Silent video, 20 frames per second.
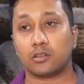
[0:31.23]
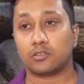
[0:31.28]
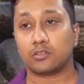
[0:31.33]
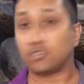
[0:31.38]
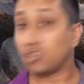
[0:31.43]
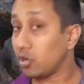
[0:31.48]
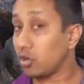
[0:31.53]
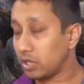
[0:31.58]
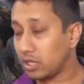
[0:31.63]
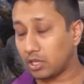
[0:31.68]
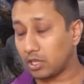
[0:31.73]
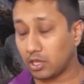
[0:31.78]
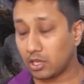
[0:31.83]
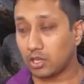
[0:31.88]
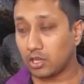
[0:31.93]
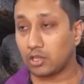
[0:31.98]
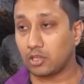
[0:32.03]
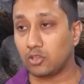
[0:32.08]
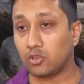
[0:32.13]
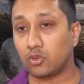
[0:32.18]
jogging,
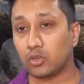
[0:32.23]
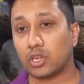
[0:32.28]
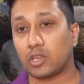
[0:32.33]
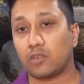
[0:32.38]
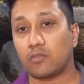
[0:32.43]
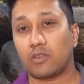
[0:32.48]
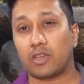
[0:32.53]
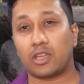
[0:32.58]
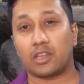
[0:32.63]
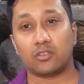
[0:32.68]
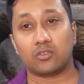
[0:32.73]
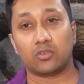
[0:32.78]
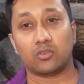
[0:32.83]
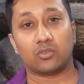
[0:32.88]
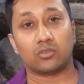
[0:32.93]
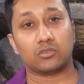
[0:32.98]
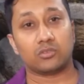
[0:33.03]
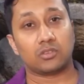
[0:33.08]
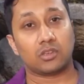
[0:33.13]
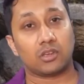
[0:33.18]
you can wear
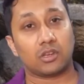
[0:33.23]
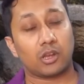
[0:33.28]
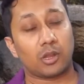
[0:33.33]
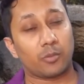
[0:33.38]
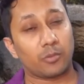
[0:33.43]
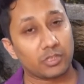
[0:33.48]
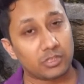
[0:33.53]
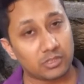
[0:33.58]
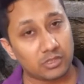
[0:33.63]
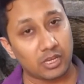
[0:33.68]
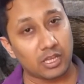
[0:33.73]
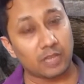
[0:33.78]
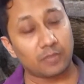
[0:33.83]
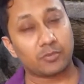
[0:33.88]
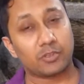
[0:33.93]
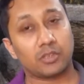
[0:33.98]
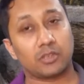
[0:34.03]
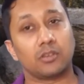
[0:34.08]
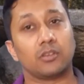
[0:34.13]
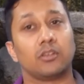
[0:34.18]
those rubber
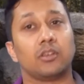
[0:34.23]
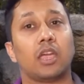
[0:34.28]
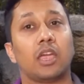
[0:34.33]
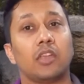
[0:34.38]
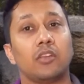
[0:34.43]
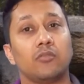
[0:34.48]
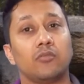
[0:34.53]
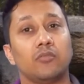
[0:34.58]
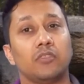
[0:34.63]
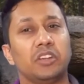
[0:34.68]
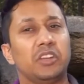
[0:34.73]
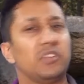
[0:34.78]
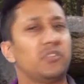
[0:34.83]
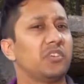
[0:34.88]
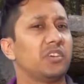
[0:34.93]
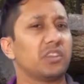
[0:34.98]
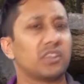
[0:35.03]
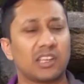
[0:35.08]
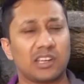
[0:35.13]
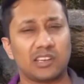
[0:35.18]
straps, and with
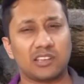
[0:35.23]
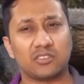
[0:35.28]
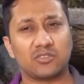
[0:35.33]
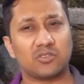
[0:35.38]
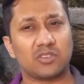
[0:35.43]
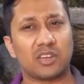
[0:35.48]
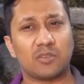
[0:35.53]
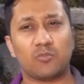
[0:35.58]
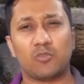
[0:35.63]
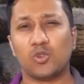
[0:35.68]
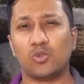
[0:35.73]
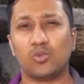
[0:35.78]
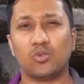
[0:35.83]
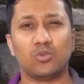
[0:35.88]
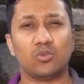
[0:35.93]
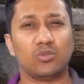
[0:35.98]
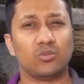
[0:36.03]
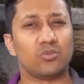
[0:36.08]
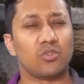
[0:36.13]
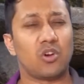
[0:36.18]
different colors. You get
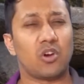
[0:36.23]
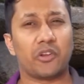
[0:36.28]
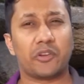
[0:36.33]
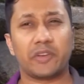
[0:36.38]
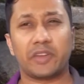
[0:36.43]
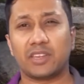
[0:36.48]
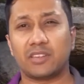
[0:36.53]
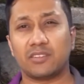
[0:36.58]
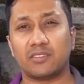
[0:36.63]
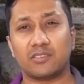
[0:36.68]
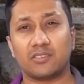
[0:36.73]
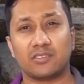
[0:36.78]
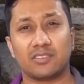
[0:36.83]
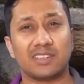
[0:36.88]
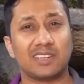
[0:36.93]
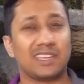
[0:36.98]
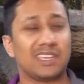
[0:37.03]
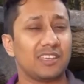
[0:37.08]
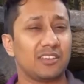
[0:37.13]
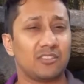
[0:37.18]
blue, orange,
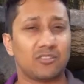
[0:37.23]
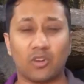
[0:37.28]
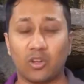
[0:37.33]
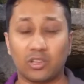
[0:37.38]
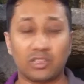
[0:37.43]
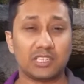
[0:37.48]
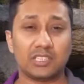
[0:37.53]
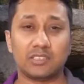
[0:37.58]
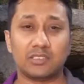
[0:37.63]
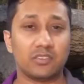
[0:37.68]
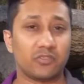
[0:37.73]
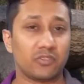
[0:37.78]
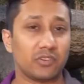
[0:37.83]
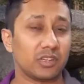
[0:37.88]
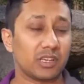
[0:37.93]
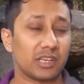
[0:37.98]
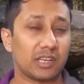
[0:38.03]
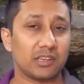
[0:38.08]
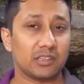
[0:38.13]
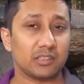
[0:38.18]
green, all these
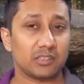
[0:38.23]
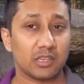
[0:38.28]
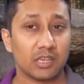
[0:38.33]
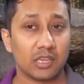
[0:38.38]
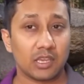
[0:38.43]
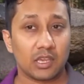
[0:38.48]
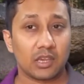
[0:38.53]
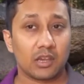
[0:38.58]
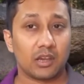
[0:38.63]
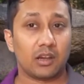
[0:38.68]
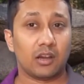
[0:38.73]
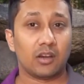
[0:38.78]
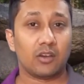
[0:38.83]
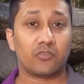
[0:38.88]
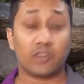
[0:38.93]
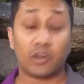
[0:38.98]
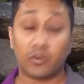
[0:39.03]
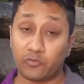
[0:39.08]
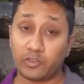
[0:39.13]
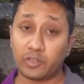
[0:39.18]
different colors
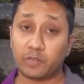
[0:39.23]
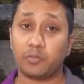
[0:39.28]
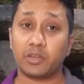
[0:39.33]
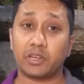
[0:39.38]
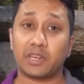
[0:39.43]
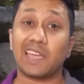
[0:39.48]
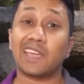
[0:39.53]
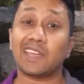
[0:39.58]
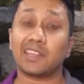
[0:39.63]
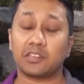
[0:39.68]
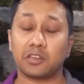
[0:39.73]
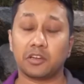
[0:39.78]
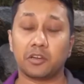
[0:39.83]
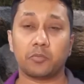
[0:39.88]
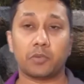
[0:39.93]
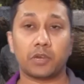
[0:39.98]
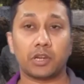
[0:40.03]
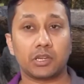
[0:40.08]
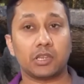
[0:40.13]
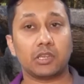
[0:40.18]
from Fitbit, and
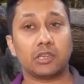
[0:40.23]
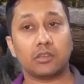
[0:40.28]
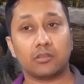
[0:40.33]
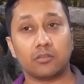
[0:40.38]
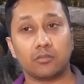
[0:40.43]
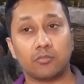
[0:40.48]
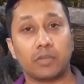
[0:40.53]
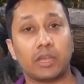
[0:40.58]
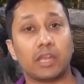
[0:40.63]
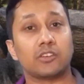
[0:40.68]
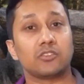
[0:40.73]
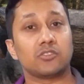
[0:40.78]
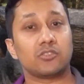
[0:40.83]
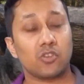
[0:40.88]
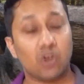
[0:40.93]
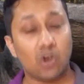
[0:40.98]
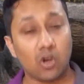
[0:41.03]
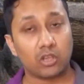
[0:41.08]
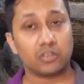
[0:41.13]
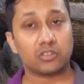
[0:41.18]
third-party bands
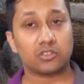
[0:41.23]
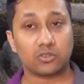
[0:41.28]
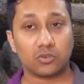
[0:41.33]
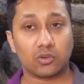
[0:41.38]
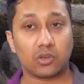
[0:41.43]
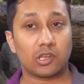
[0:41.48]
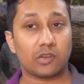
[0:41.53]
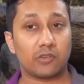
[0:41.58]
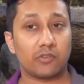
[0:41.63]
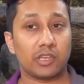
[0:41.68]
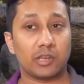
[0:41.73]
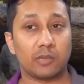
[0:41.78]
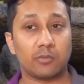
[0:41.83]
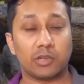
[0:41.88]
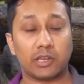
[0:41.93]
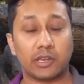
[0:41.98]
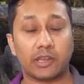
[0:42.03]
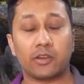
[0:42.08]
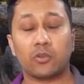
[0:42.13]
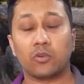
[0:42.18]
also are
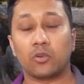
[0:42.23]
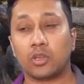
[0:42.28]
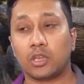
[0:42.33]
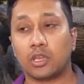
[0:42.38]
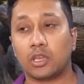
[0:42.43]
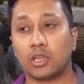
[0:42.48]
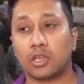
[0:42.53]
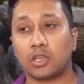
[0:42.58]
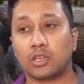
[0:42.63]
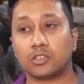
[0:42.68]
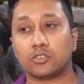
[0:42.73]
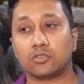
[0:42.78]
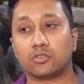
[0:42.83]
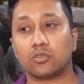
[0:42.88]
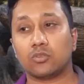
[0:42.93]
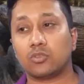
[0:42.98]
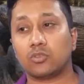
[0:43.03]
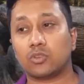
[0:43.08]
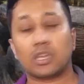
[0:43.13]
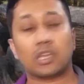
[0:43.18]
available now,
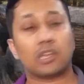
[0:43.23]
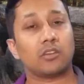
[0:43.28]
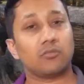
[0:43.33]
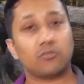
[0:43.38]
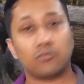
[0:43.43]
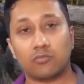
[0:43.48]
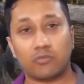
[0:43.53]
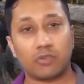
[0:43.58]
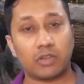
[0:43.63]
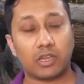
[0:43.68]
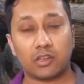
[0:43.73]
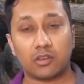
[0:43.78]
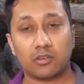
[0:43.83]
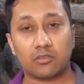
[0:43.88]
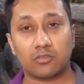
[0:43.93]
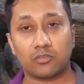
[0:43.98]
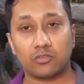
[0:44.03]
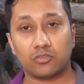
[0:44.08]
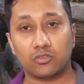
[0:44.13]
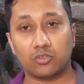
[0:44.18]
so you can
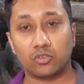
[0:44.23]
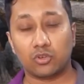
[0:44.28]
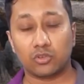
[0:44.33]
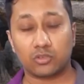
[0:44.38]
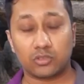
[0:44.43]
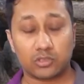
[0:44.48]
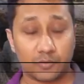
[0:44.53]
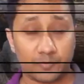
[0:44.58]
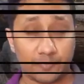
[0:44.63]
wear those.